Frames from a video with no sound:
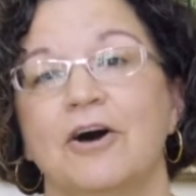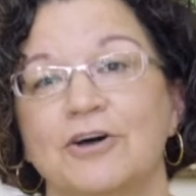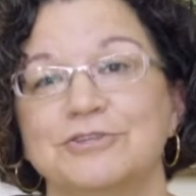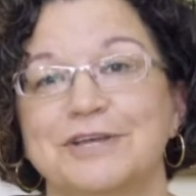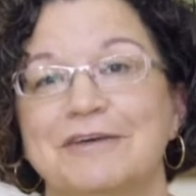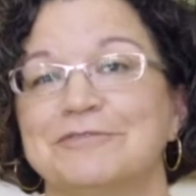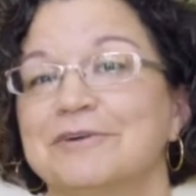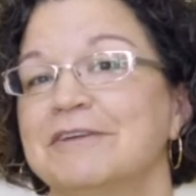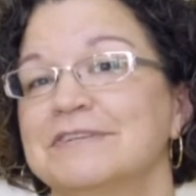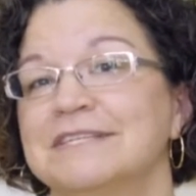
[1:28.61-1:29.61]
also have
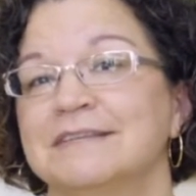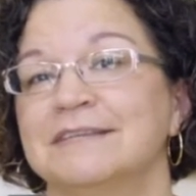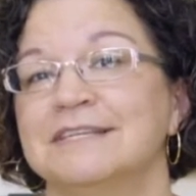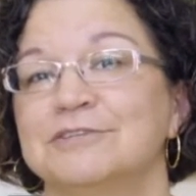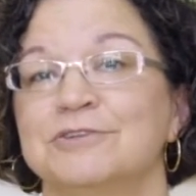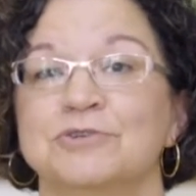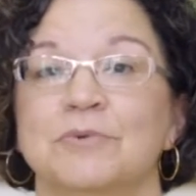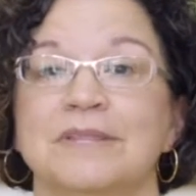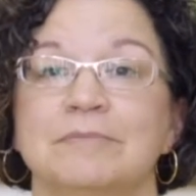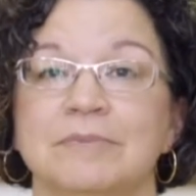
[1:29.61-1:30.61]
great facilities to
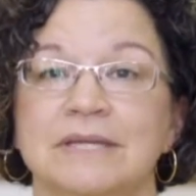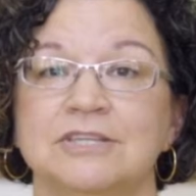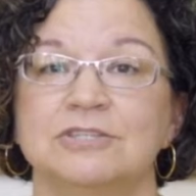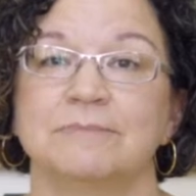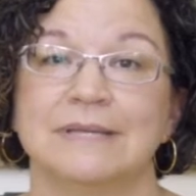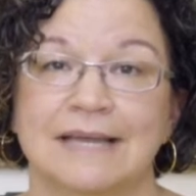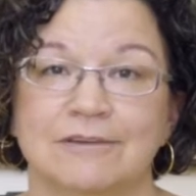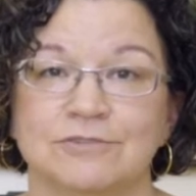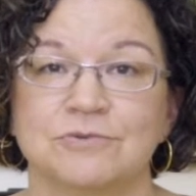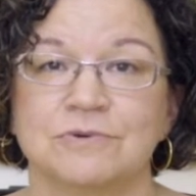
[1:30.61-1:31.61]
enjoy the beach, being
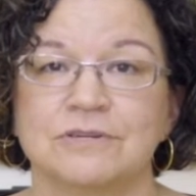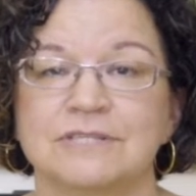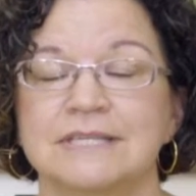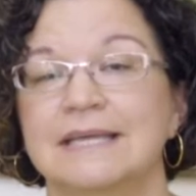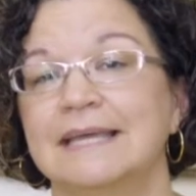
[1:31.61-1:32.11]
outdoors,